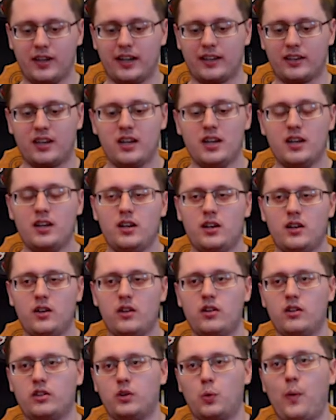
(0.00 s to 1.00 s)
Like,
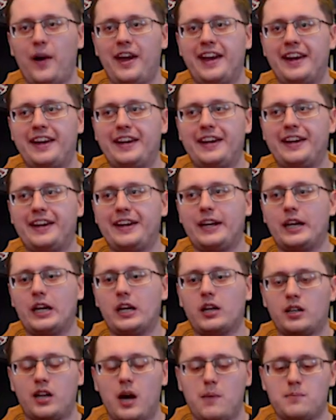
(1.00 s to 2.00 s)
the way
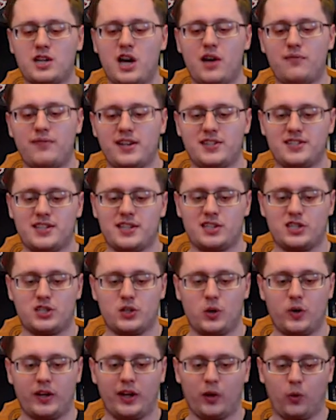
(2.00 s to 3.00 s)
he comes off as the
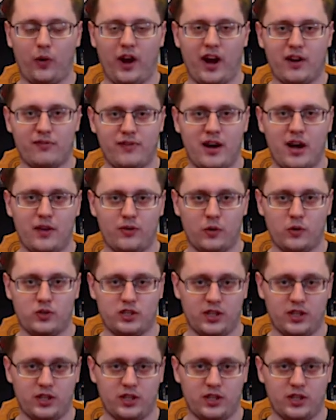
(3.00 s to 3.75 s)
surrogate grandfather to